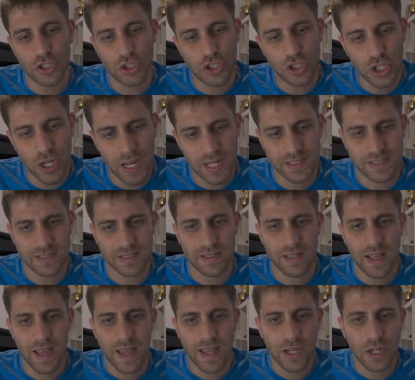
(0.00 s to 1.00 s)
just
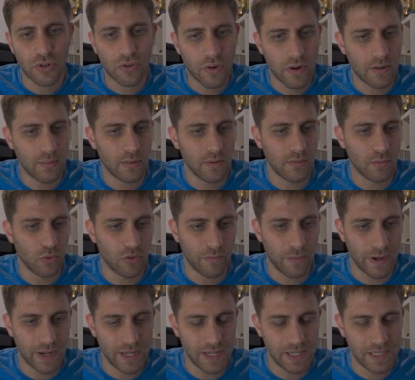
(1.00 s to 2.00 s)
incredible move
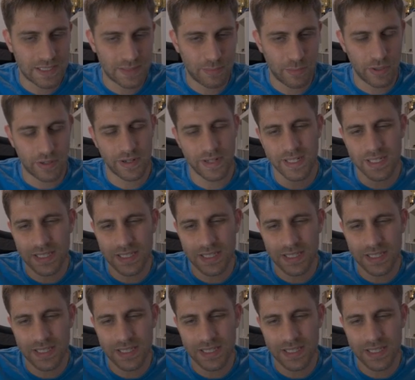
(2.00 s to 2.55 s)
by Ilya Smirnin.